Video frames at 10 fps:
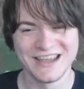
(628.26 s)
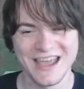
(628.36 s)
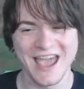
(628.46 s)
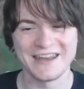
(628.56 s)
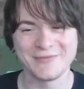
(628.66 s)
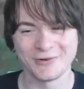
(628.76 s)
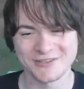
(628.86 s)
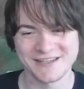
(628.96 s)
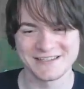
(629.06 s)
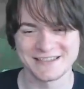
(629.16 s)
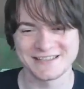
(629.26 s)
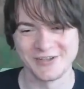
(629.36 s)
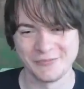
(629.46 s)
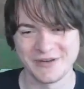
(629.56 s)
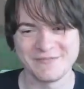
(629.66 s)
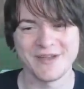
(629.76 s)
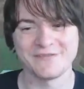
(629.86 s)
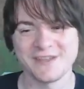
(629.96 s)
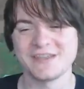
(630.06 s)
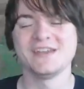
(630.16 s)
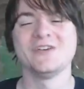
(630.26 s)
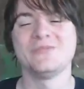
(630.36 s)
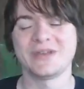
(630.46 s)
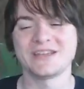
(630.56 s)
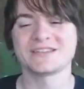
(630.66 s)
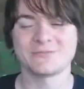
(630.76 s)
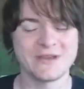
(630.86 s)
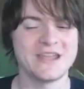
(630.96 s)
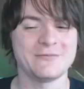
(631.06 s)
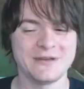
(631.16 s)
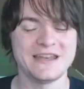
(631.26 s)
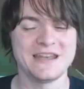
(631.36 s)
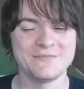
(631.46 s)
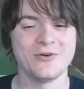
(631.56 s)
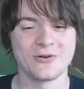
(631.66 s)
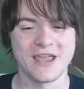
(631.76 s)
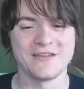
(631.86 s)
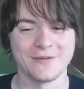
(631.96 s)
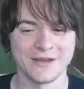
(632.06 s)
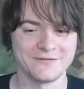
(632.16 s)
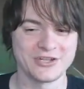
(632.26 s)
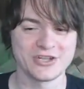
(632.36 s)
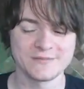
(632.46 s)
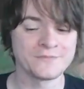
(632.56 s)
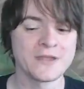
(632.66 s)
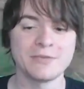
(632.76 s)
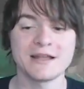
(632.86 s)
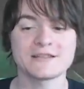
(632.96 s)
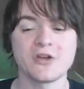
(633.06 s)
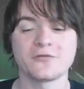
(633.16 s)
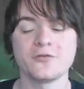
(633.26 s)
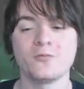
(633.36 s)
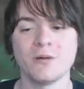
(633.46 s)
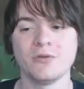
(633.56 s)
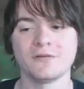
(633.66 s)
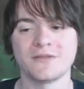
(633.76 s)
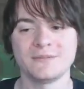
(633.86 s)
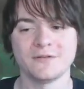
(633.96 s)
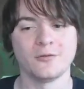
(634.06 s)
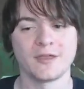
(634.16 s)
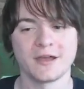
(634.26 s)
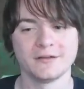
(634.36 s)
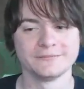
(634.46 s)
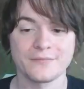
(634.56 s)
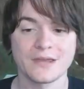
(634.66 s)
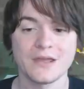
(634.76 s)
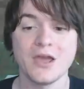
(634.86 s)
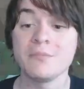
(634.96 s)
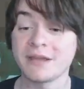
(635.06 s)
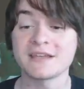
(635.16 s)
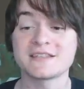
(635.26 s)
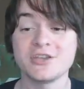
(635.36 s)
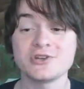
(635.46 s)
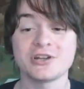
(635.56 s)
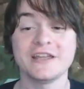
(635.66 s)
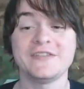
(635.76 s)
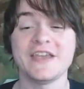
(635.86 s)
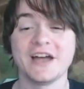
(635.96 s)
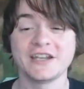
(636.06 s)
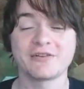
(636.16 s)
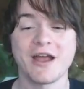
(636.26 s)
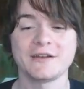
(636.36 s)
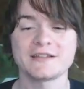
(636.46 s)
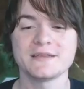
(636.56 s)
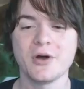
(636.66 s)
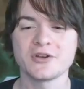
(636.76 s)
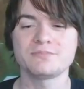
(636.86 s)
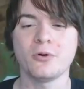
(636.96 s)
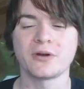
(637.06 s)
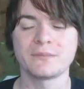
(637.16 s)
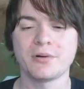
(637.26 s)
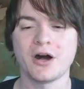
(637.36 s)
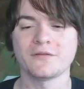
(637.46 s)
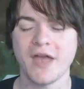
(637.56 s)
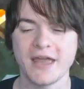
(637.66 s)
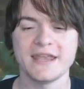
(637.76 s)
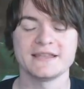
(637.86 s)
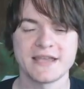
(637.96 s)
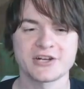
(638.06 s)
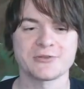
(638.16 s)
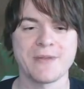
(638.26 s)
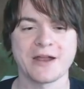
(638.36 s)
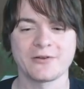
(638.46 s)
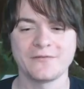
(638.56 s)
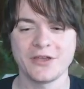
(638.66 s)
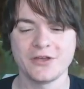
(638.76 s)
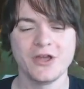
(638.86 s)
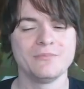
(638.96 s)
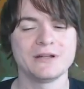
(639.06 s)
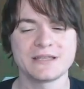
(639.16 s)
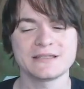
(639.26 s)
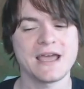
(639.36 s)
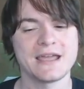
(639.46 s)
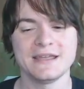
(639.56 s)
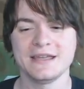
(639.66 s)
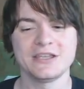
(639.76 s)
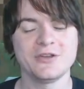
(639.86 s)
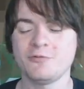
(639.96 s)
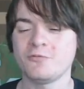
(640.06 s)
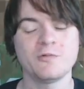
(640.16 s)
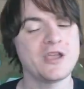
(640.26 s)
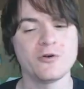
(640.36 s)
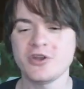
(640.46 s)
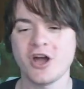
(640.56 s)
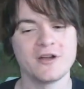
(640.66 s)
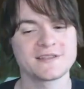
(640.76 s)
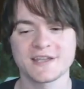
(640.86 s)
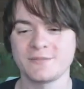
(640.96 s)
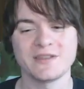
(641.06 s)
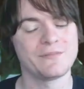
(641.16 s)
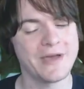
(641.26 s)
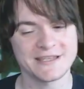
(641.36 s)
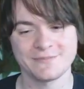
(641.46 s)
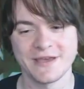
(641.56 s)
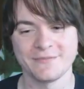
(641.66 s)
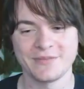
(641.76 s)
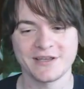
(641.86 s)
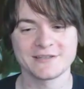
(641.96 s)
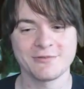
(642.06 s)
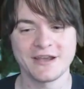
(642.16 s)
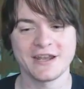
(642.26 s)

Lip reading: any water into stone beneath my feet, because we need more cave update features. But let's go through one more thing before we go, because usually the underground is the most boring part of any texture pack review, but today, we all know it's going to be the best bit, because we're going to